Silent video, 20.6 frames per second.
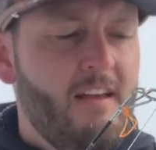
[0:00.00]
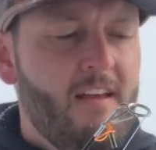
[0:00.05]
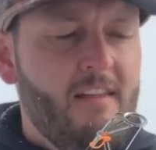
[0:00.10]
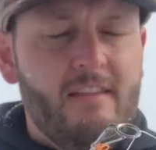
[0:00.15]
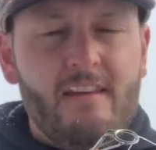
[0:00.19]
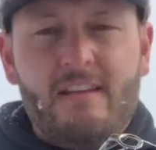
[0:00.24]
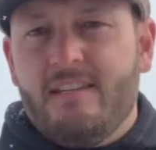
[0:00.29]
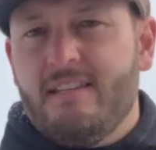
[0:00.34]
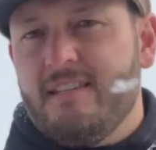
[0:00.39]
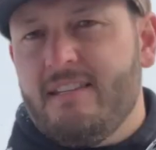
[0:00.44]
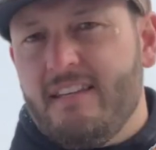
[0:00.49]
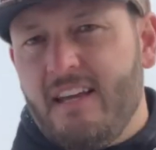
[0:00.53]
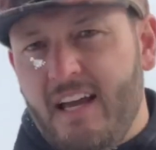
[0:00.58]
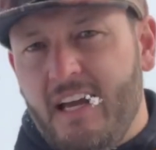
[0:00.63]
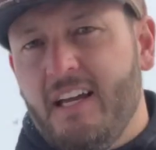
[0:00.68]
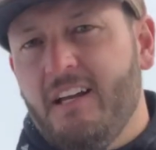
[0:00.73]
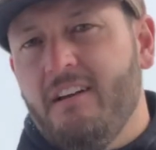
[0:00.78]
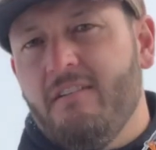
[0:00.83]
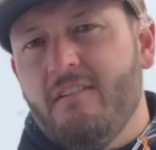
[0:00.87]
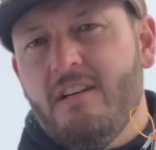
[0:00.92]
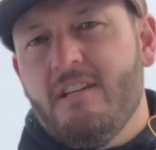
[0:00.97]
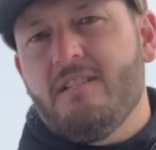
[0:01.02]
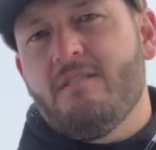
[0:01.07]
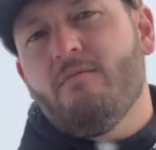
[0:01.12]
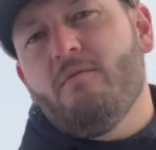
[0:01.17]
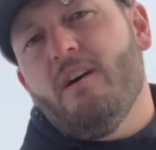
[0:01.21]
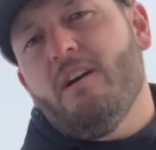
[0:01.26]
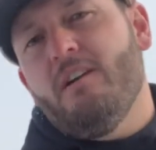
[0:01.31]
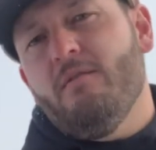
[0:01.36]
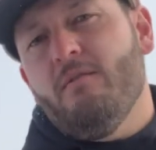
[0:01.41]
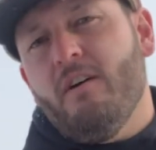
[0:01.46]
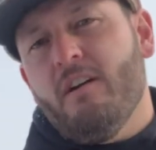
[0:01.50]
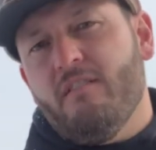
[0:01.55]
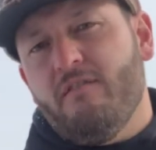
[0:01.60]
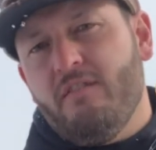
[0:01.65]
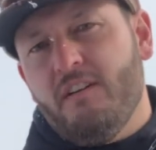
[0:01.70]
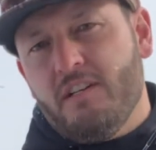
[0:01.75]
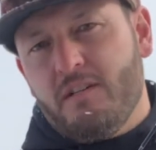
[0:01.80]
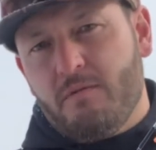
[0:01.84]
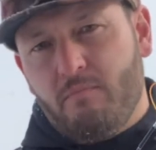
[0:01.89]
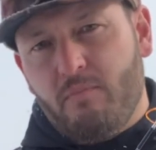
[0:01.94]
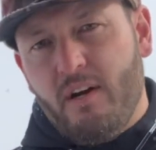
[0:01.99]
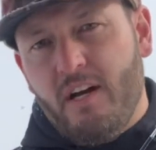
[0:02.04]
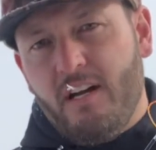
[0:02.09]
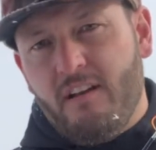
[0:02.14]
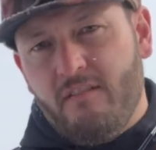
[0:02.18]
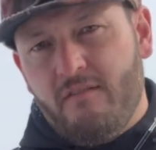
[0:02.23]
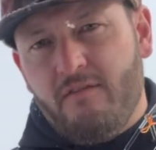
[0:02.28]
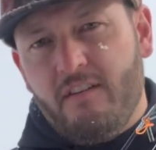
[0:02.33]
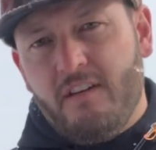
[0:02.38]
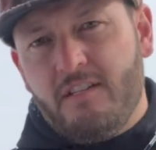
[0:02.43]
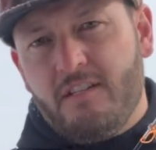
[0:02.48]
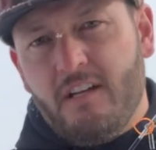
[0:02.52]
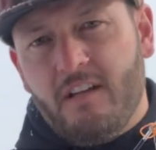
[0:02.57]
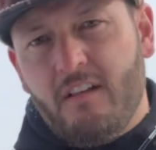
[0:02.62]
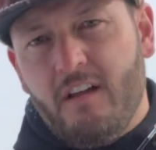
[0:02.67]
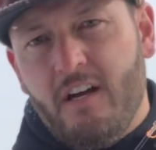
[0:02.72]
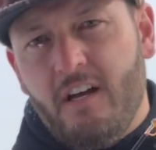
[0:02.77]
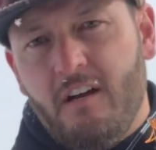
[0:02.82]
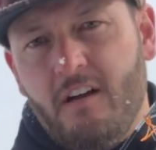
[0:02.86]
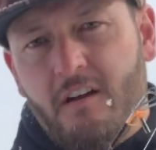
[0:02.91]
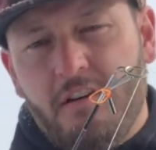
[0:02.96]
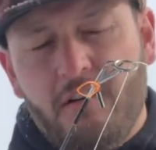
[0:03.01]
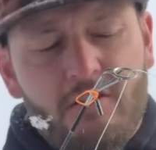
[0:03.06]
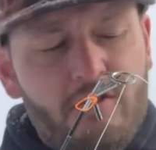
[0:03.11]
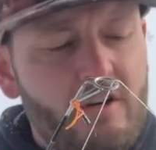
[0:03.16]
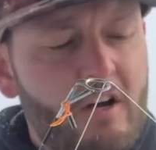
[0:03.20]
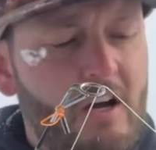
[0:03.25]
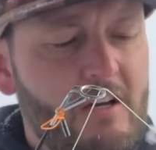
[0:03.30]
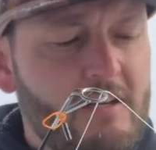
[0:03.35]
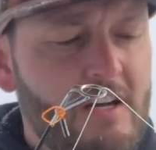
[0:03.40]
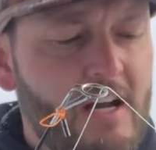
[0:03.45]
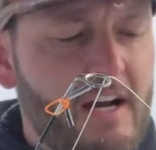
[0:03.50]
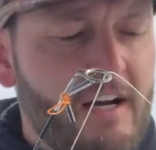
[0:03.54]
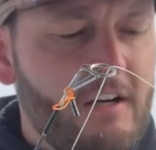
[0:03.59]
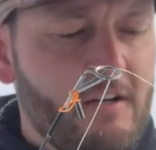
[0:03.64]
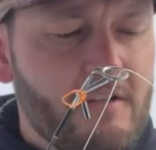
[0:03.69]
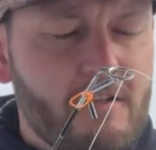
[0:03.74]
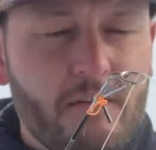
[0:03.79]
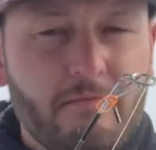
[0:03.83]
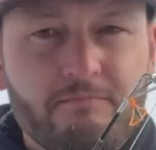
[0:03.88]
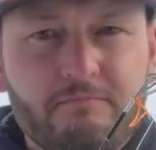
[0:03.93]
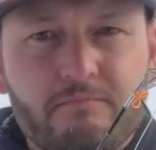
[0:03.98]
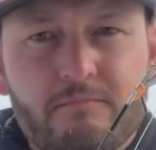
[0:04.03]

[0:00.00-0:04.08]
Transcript: The second reason why you want to fish braided fishing line on your jaw jackers